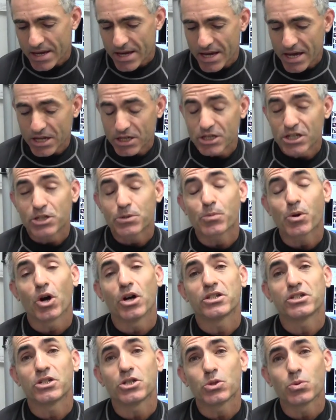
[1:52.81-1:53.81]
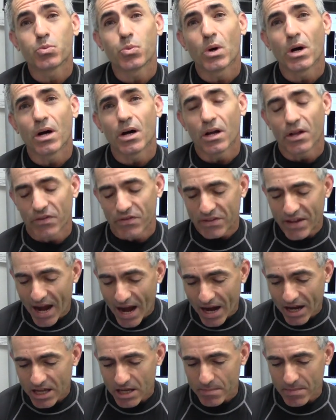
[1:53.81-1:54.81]
it is because it is well
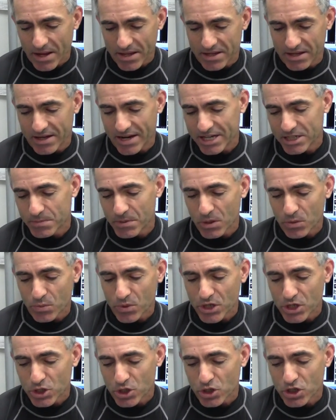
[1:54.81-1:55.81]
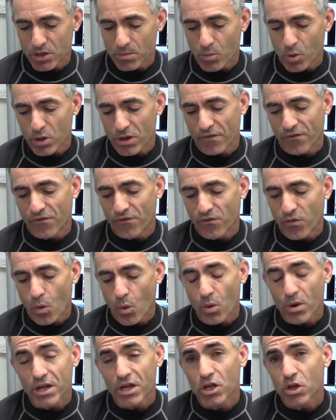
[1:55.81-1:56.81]
documented. It's been the research of more than
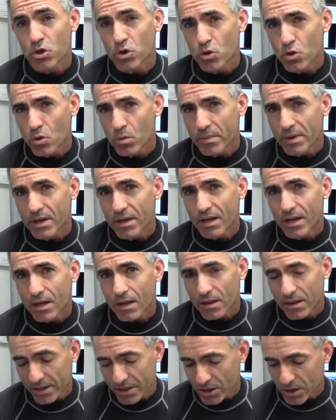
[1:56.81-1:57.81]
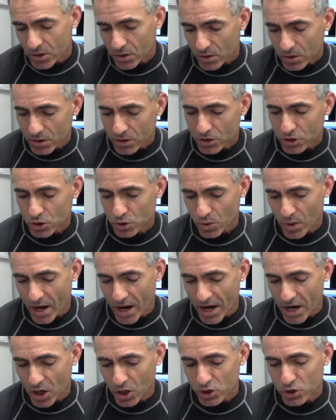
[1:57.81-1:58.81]
40 human clinical
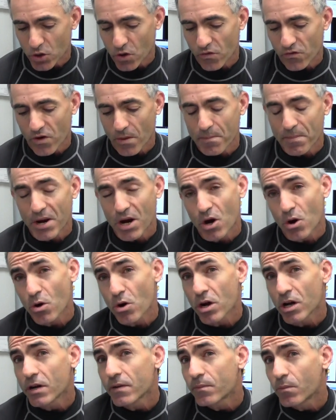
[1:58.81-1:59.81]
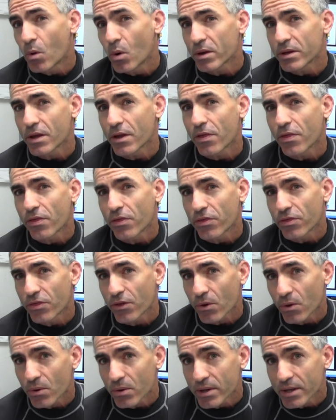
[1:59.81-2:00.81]
trials over a period of more than
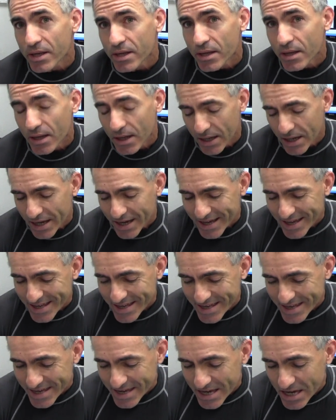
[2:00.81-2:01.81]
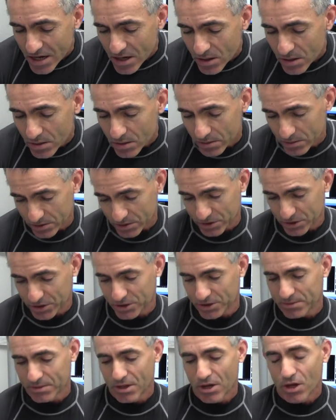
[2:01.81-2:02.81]
30
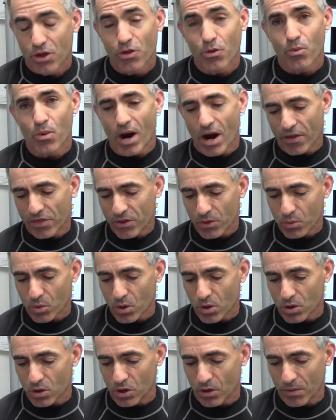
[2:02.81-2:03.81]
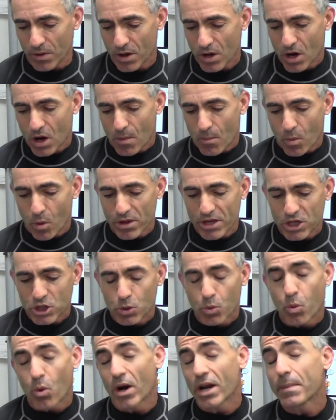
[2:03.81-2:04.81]
years throughout the world. More than
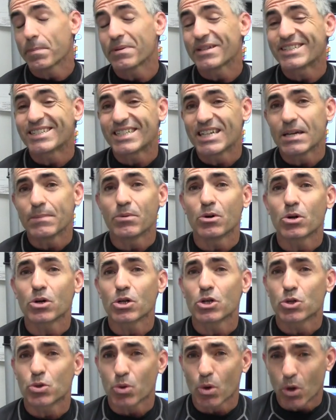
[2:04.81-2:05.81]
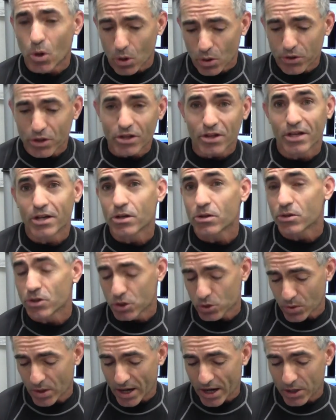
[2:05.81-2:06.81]
20 placebo-controlled clinical
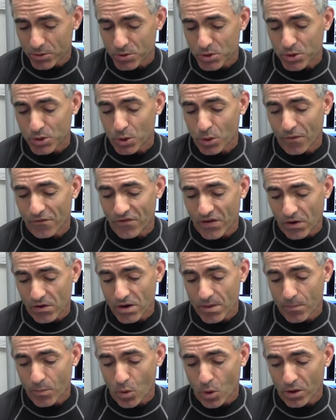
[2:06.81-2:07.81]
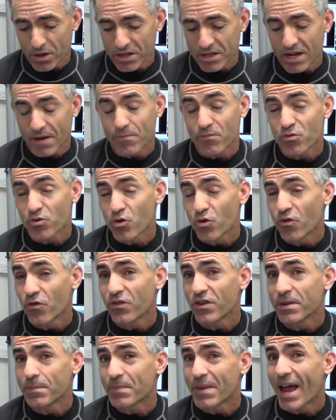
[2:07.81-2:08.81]
trials, which we know are very important, have
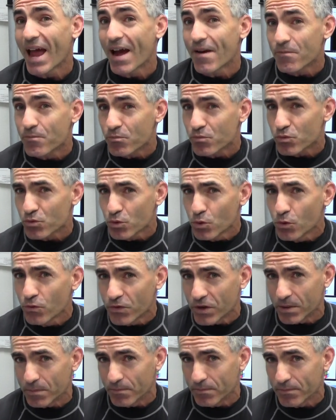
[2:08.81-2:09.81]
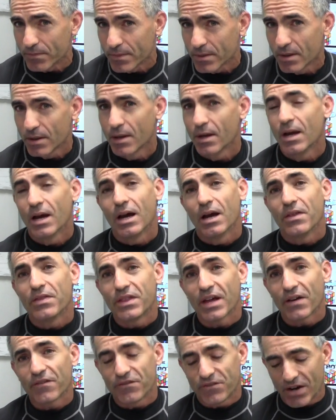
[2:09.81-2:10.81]
proven, have proven
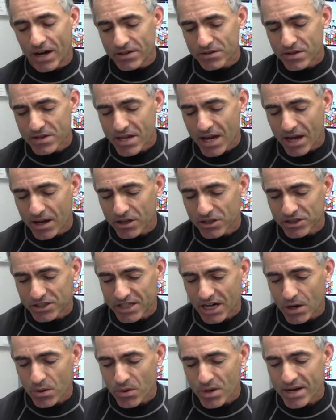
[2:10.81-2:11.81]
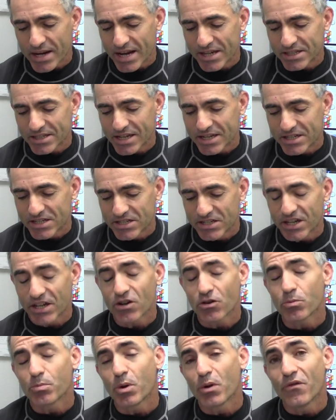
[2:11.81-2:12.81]
that phosphatidylserine has
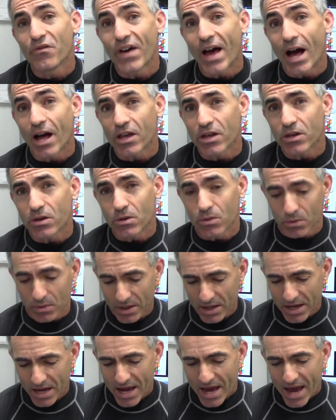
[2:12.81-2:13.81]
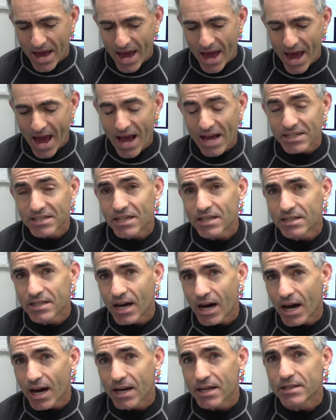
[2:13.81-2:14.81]
considerable value as a
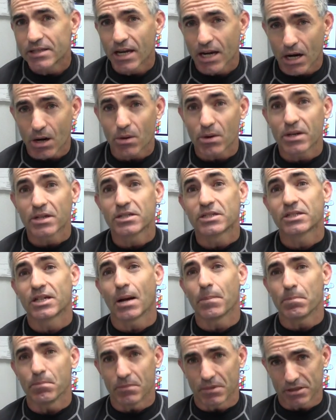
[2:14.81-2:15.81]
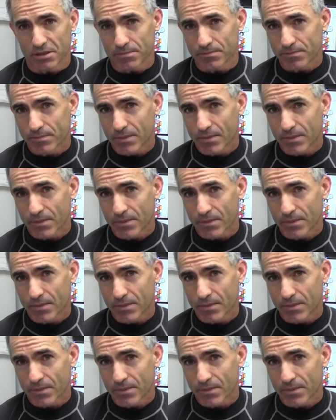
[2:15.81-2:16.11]
dietary supplement.